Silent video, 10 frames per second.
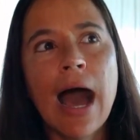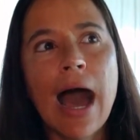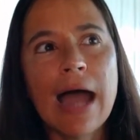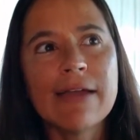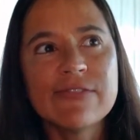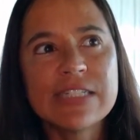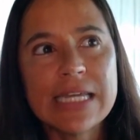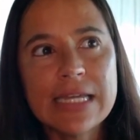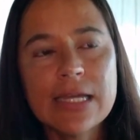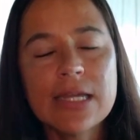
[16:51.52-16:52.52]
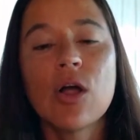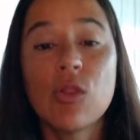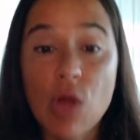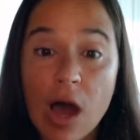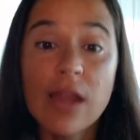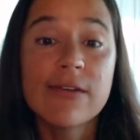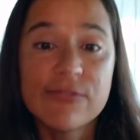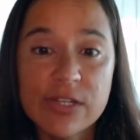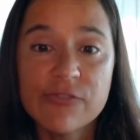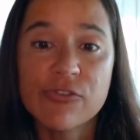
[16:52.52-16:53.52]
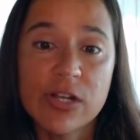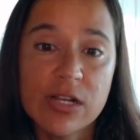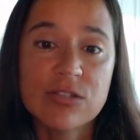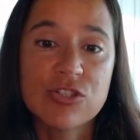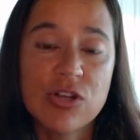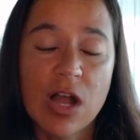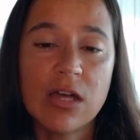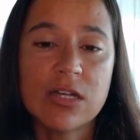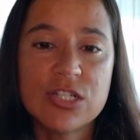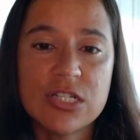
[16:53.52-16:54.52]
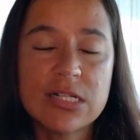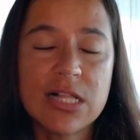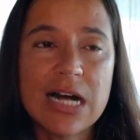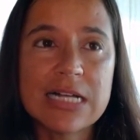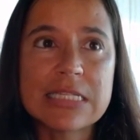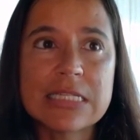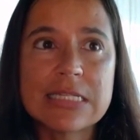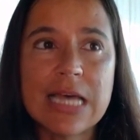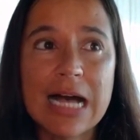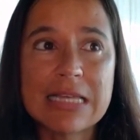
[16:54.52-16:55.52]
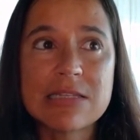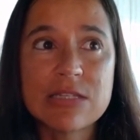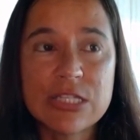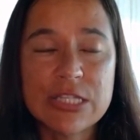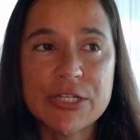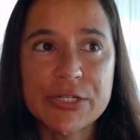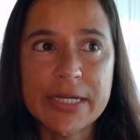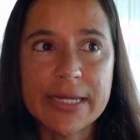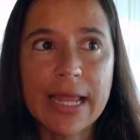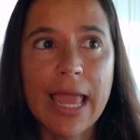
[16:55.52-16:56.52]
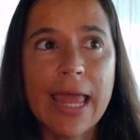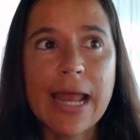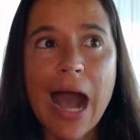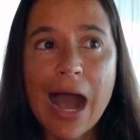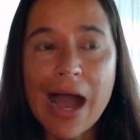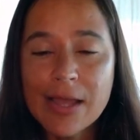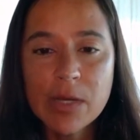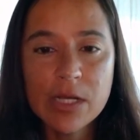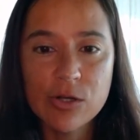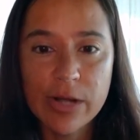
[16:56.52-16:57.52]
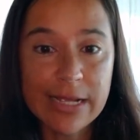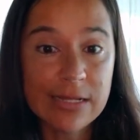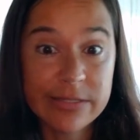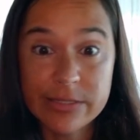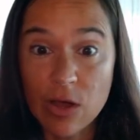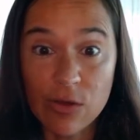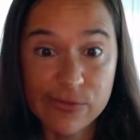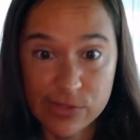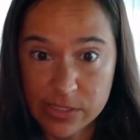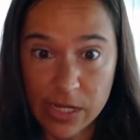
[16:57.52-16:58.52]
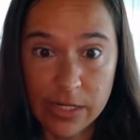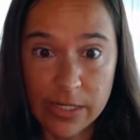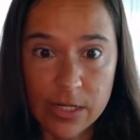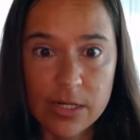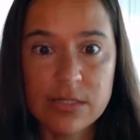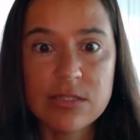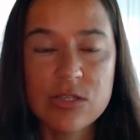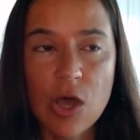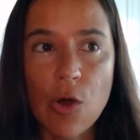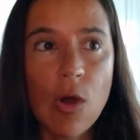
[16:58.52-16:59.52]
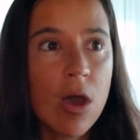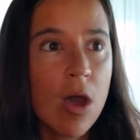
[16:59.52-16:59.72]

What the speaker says: I've taken a lot of different astrology classes as a student, and I'm a great self-studier. So